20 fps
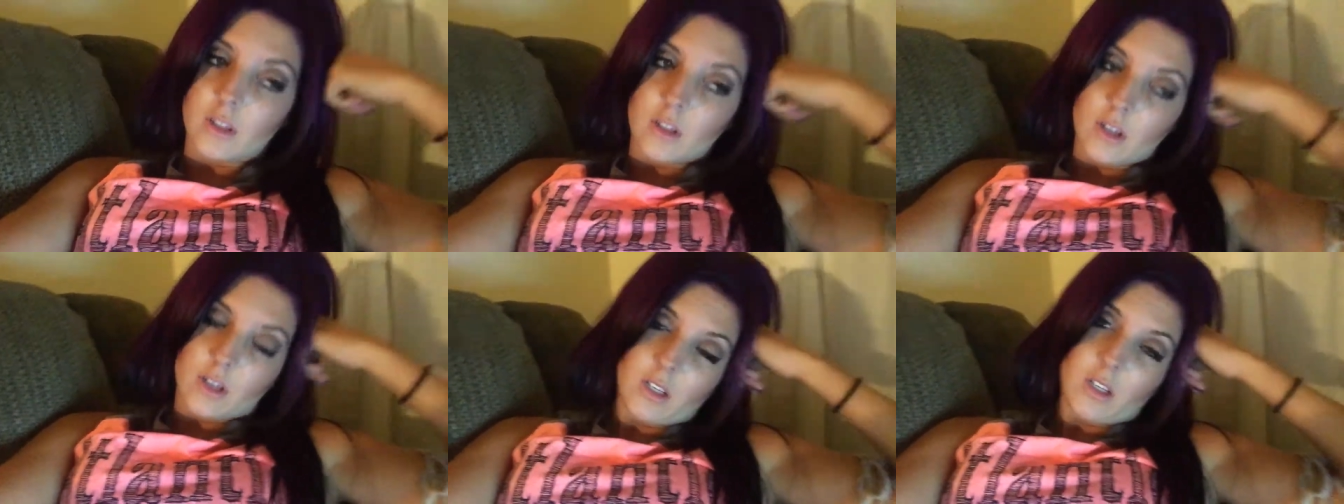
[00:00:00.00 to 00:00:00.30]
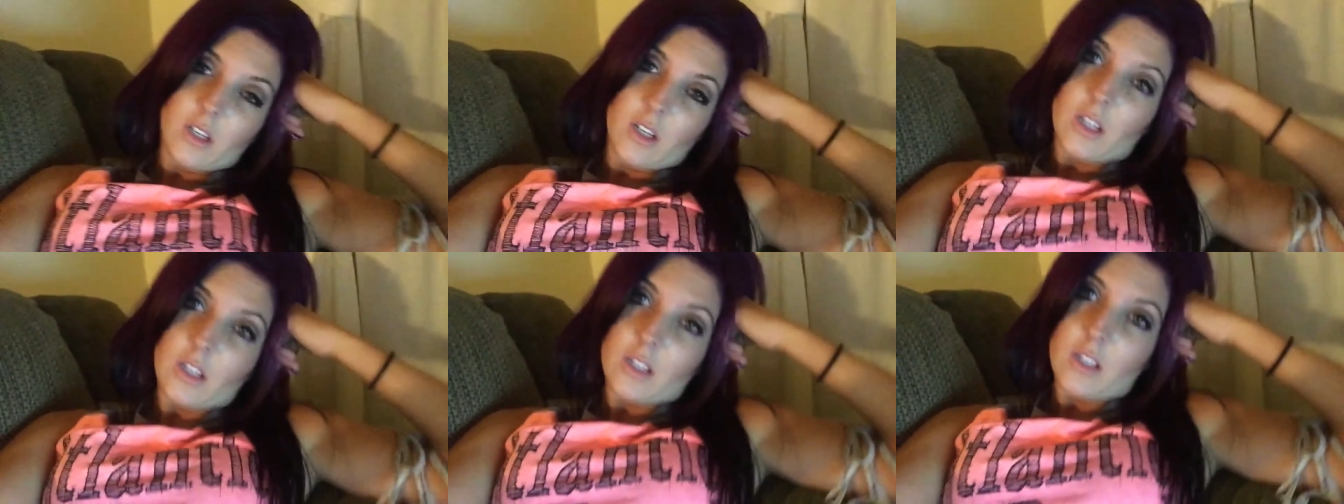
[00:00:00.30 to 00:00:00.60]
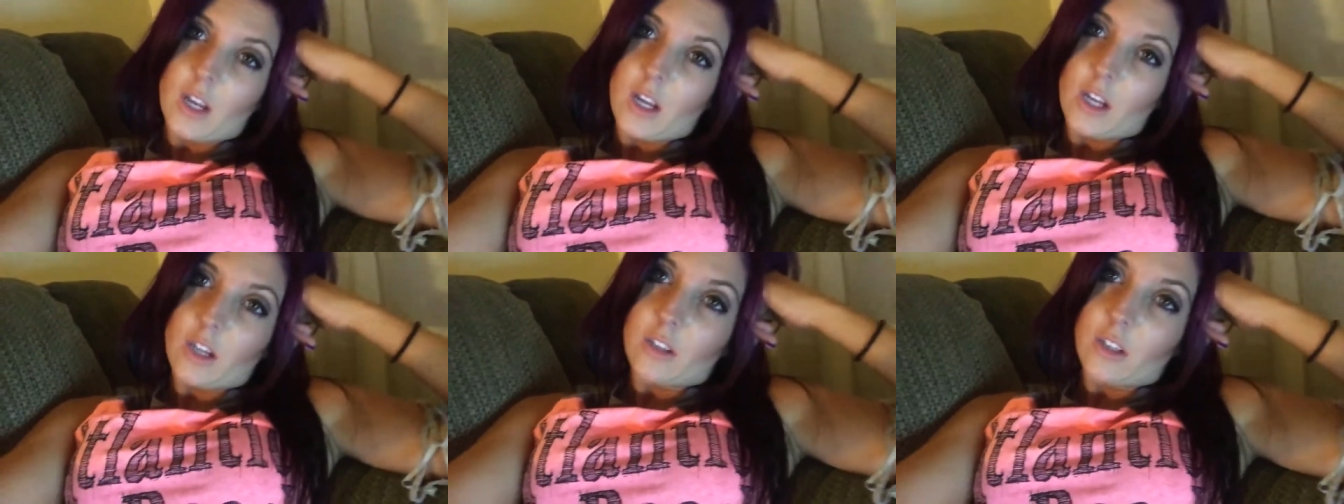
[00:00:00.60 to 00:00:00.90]
kind of getting
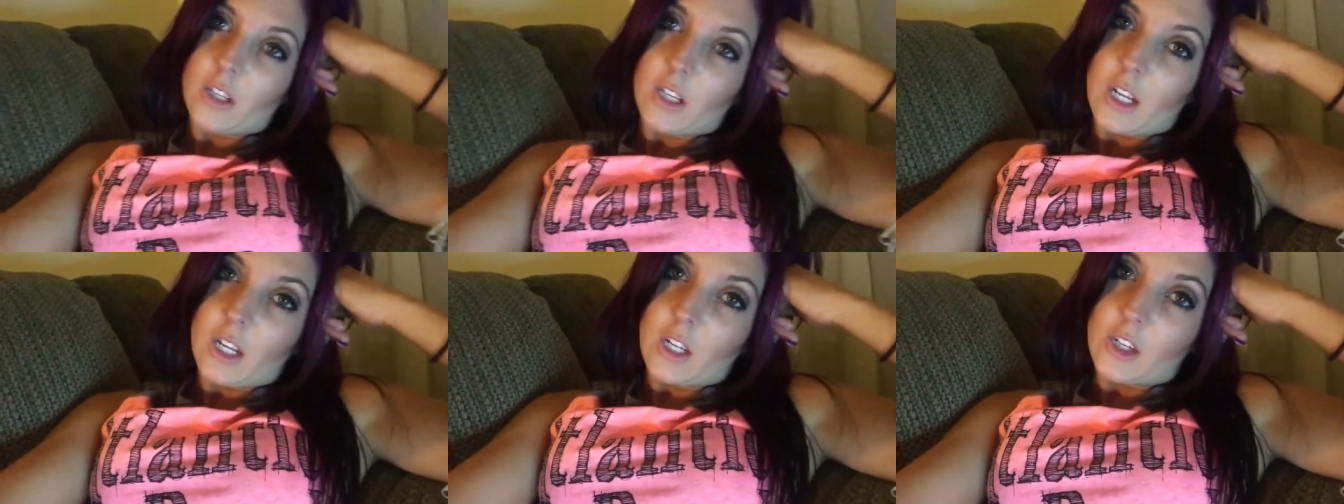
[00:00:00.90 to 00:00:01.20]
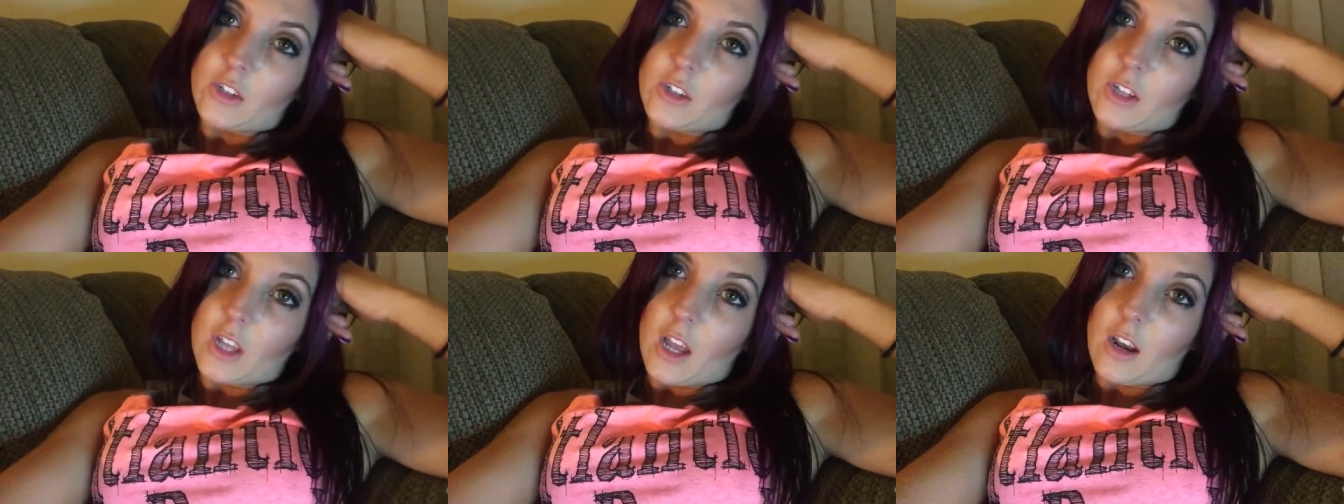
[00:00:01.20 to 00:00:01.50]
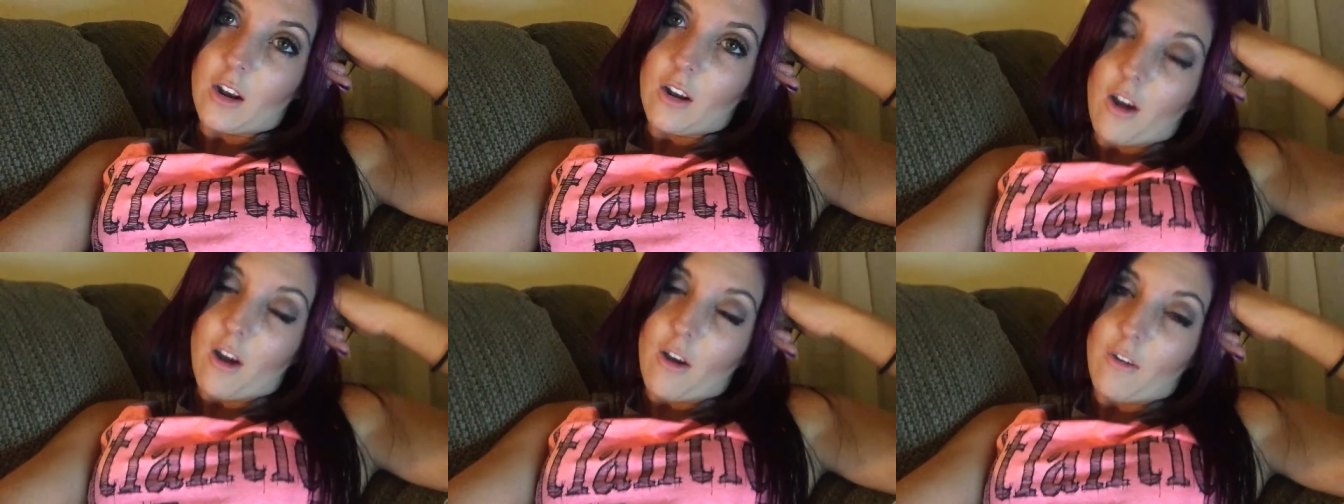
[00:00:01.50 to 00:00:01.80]
tired, and I just
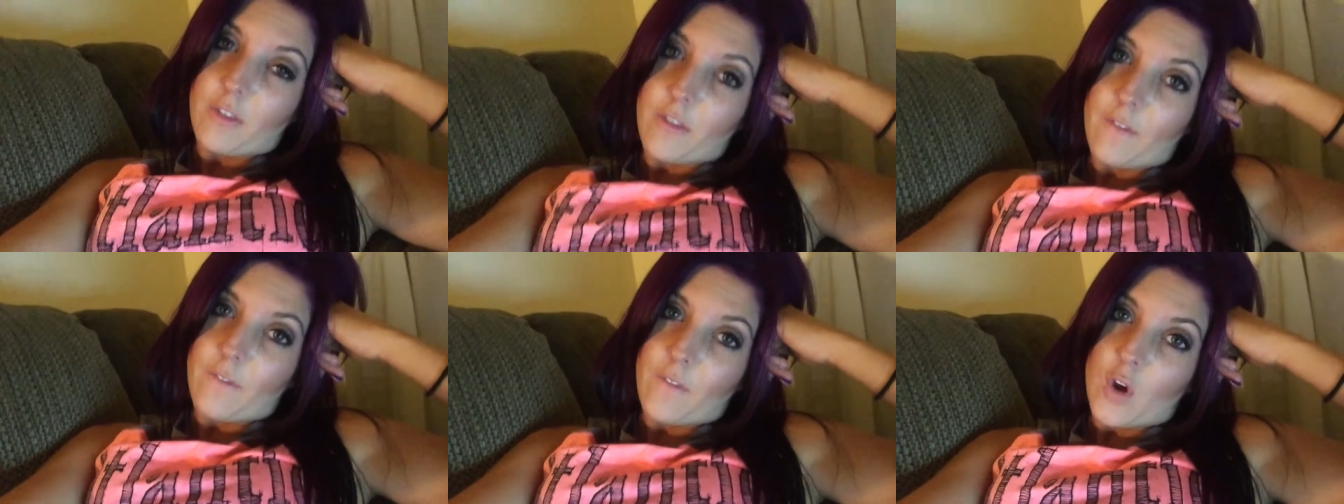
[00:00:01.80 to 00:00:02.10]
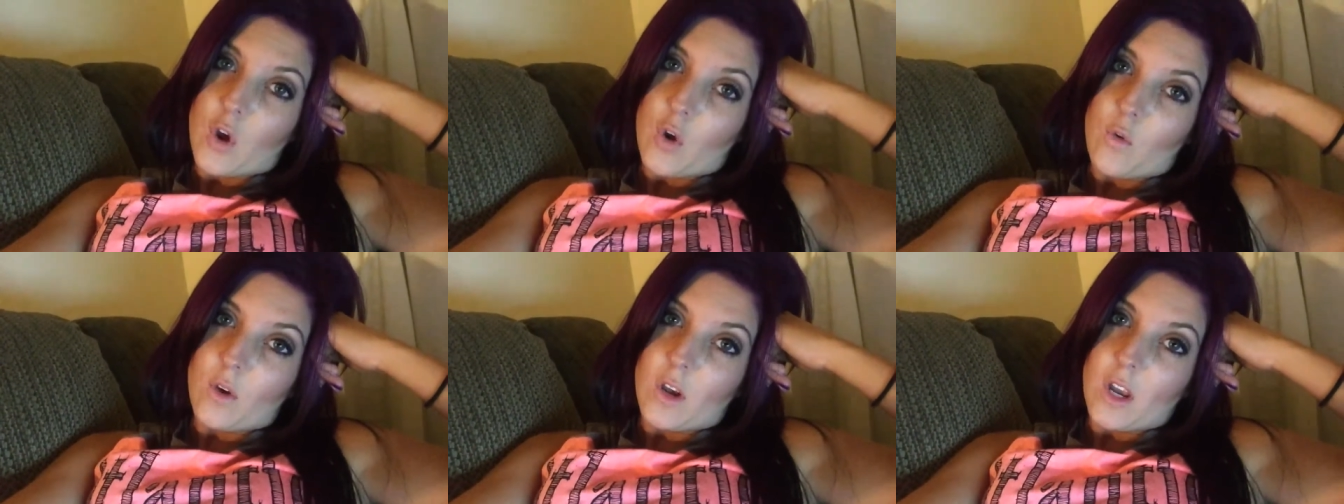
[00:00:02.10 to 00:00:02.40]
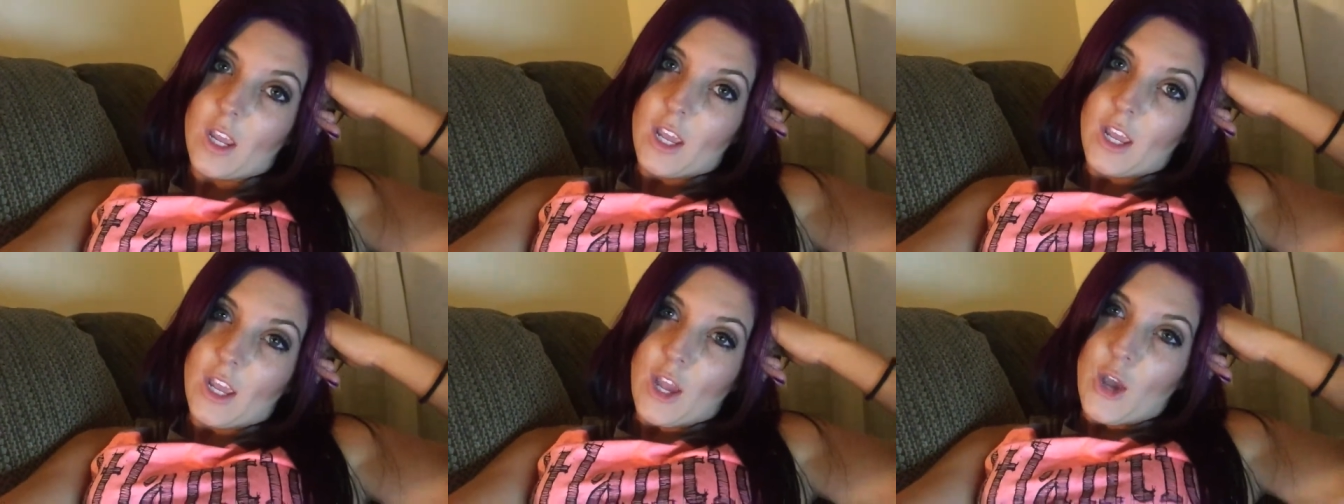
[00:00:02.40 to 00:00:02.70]
got off the phone